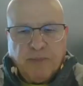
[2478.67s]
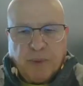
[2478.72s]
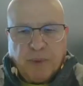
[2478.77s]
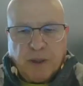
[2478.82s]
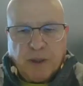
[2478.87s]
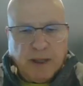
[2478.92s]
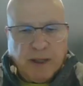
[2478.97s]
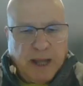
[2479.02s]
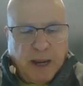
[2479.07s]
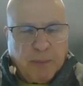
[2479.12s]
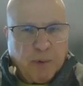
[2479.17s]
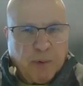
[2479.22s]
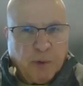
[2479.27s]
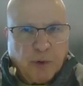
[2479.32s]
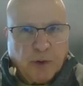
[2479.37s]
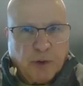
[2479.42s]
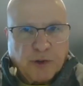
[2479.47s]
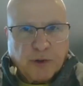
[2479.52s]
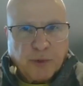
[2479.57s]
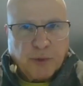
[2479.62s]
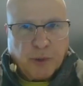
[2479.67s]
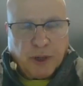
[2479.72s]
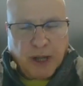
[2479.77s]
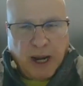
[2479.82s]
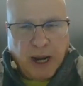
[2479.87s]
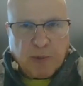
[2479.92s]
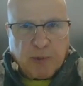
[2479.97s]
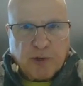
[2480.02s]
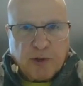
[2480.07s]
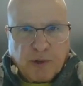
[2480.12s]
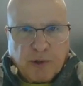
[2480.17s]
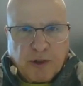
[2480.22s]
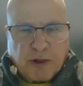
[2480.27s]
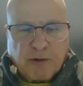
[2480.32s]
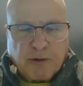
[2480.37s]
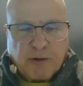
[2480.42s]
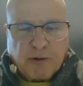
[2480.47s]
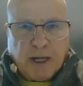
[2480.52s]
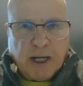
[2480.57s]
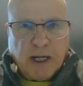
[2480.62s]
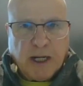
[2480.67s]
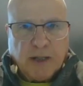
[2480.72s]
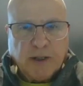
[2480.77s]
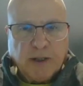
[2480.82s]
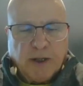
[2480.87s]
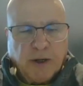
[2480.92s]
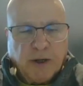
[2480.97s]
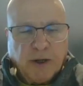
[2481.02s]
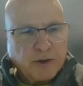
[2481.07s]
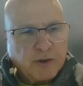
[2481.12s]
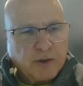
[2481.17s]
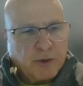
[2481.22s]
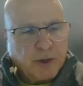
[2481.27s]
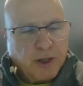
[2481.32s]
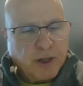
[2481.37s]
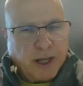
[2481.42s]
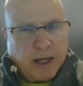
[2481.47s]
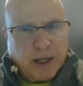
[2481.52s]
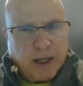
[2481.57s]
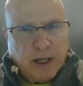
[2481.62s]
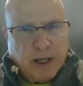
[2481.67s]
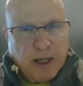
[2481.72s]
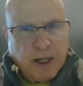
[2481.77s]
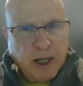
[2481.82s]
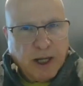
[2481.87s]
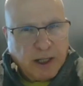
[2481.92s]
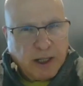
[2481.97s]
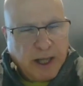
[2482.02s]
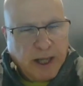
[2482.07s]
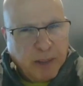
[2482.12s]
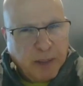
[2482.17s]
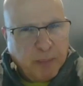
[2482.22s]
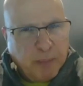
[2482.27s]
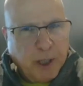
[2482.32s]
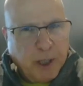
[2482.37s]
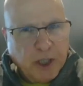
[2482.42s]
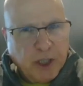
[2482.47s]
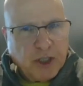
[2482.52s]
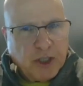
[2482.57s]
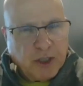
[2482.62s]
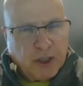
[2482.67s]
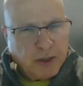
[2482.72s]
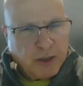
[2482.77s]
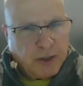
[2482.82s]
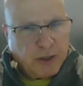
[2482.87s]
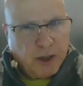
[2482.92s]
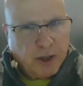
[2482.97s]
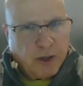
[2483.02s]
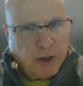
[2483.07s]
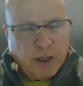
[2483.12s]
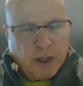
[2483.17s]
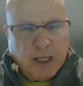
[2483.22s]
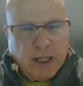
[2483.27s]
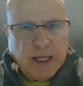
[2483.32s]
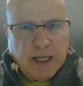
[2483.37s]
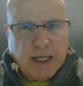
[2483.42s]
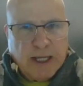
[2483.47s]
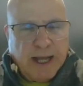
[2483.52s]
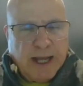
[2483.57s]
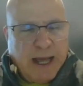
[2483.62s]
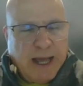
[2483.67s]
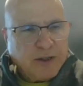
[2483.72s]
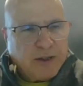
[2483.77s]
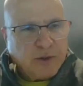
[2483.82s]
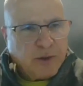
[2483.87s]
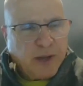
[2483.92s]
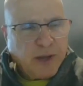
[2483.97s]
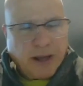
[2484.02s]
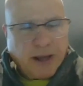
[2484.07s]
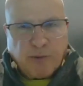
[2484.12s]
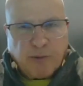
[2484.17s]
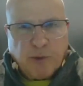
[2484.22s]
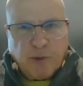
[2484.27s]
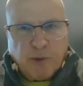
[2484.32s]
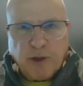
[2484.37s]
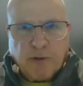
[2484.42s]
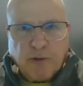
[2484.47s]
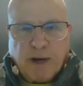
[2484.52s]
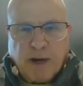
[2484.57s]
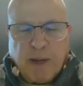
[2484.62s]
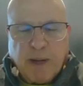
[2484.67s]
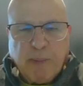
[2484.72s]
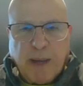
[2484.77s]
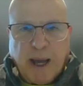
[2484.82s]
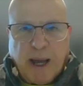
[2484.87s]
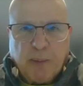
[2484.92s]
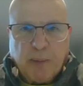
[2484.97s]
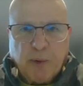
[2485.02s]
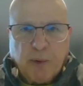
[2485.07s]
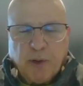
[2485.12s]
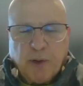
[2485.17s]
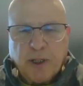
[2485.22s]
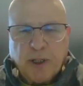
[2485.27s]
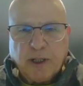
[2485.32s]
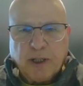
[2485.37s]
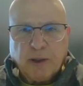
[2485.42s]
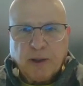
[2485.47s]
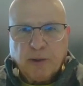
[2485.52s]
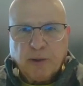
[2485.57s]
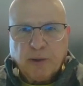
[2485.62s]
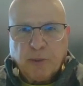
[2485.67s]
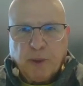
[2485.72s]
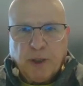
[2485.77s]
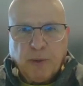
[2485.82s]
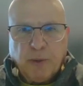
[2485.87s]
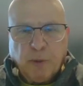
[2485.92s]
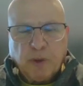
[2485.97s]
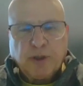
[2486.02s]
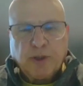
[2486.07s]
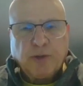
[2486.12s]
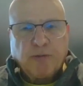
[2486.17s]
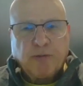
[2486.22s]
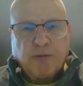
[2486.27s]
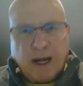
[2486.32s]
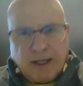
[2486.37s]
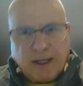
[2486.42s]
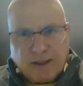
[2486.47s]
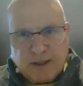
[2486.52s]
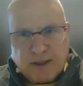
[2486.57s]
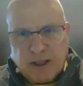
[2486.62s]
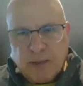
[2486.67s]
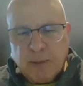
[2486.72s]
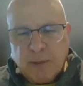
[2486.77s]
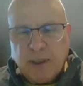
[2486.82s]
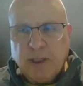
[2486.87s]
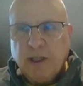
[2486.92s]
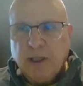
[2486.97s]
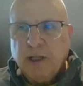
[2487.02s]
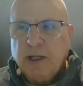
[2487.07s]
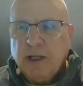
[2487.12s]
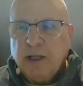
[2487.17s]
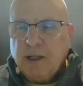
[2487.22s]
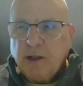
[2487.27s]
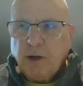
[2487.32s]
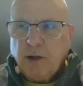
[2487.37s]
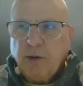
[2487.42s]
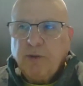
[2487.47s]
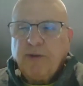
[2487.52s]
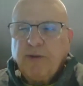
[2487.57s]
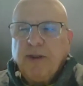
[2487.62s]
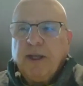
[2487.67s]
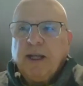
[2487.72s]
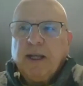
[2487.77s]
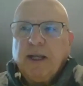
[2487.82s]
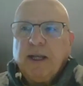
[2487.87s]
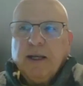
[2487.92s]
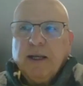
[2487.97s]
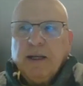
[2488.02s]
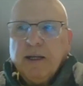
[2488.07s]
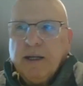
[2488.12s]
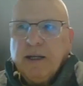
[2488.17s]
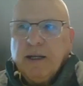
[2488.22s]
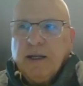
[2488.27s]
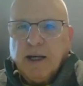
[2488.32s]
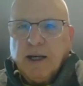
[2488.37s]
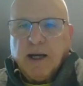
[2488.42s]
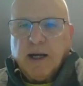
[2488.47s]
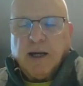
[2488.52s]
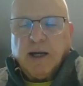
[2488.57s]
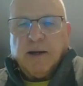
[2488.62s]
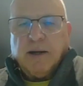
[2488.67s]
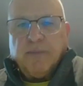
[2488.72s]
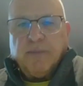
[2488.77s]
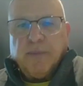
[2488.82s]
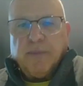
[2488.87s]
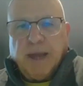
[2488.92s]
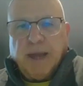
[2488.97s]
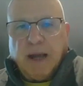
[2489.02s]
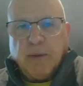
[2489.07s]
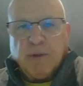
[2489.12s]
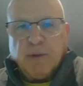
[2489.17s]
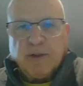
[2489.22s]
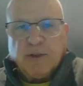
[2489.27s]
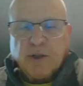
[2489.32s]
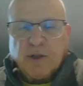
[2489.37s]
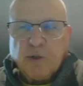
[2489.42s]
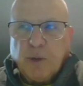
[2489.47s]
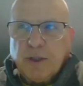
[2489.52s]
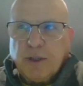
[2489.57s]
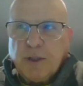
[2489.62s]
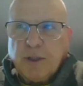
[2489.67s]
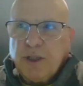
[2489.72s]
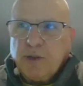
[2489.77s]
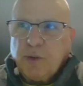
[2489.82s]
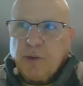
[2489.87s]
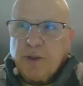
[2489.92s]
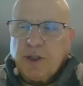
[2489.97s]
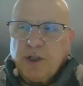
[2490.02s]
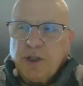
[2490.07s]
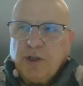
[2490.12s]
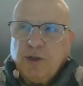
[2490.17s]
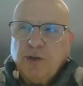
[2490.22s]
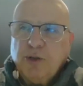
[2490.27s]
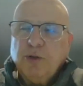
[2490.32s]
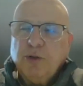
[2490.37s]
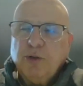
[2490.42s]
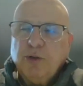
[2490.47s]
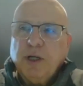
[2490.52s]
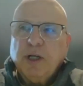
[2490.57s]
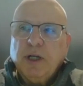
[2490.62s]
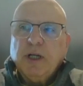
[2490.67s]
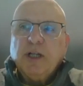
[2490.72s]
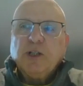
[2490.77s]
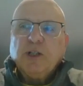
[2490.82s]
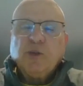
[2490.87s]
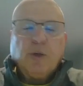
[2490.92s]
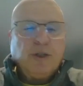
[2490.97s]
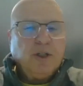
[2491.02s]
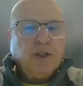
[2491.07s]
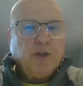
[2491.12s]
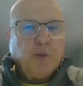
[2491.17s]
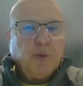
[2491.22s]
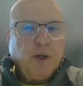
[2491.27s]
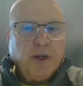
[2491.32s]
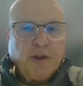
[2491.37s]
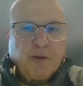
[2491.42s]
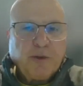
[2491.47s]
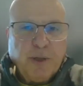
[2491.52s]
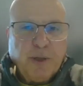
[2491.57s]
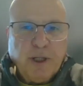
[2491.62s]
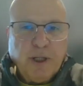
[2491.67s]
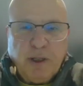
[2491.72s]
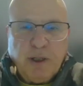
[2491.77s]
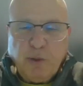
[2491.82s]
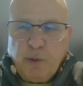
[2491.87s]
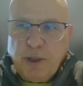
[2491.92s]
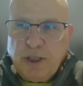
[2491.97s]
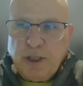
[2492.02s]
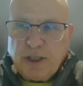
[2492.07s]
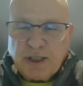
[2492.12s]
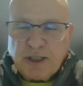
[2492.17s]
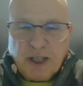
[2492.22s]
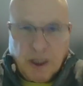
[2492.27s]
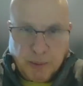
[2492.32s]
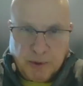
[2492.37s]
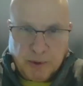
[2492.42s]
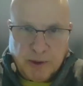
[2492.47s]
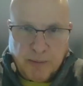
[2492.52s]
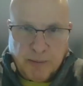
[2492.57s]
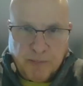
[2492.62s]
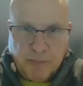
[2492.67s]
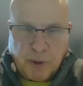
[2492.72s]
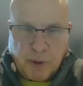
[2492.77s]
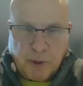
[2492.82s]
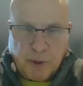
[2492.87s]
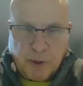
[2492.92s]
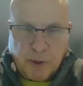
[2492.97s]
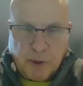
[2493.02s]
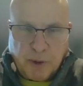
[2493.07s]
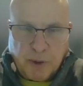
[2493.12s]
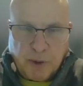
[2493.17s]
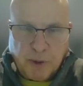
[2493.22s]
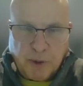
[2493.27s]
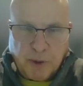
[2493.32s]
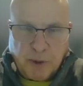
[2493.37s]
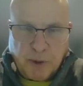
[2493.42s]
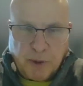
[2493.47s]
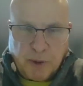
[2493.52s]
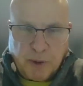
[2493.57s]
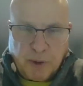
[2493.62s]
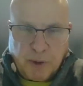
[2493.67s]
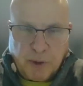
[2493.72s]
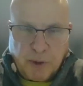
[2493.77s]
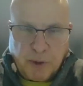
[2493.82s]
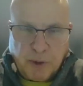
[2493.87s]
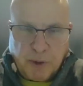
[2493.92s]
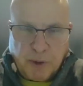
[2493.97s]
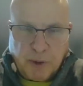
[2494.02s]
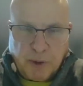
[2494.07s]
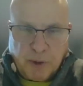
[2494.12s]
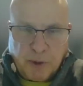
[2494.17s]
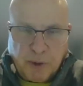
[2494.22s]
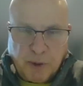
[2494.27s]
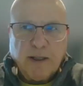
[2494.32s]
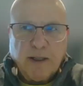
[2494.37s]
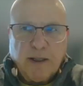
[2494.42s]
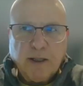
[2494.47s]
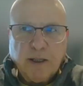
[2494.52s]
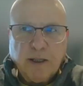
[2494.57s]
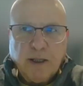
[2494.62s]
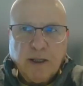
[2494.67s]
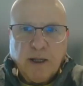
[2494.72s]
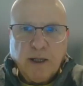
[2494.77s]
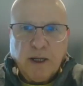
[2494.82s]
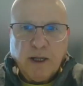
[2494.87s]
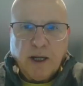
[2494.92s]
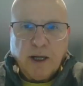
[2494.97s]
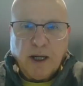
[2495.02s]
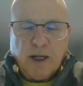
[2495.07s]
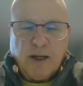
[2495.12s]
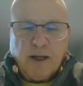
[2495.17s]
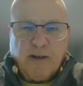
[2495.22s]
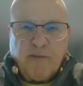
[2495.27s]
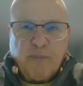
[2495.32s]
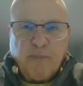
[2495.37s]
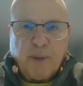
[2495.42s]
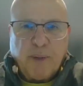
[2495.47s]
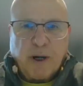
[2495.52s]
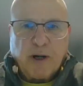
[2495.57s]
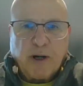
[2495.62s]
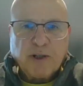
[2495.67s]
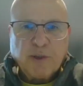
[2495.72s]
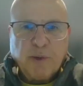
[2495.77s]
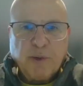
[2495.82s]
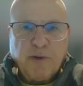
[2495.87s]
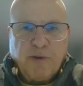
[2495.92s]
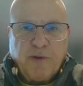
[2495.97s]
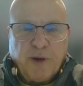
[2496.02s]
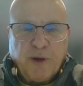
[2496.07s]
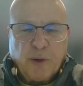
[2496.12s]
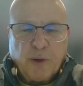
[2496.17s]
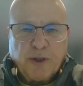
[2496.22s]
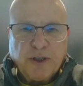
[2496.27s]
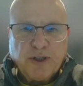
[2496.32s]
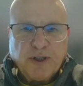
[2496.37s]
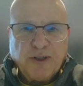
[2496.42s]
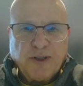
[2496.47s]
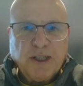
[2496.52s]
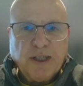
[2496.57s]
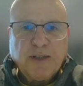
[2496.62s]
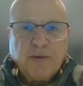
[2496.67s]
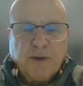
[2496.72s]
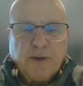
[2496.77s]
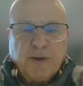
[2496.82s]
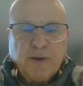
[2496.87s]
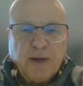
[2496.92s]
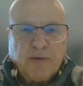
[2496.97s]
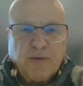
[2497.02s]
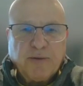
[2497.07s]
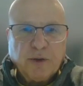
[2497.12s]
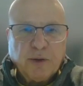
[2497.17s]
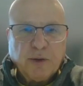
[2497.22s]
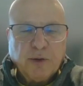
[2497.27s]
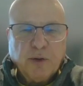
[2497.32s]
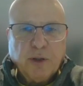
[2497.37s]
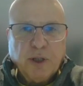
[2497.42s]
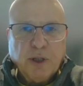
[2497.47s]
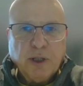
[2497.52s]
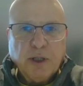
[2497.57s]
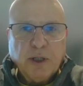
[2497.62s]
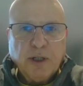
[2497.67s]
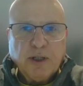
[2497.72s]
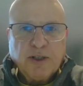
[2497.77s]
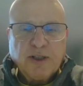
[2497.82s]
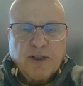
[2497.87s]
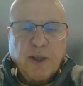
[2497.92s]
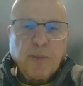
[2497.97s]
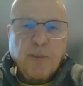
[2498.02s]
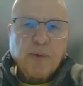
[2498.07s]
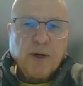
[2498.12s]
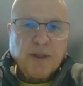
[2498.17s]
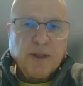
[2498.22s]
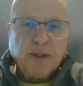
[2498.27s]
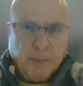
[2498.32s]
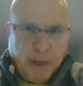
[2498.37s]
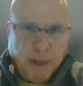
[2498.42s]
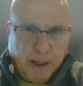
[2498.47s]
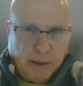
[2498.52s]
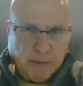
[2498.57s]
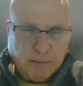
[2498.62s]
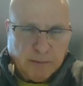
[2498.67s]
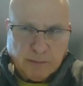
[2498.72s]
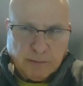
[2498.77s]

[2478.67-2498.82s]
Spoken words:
the apple orchard, when the apples are on the ground and they're sort of like kind of pungent, and it had sort of that really ripe apple and with the rye cinnamon, the whole thing. That was the 2022. 2023 we skipped because we didn't find enough barrels we felt were distinctive enough to separate them out.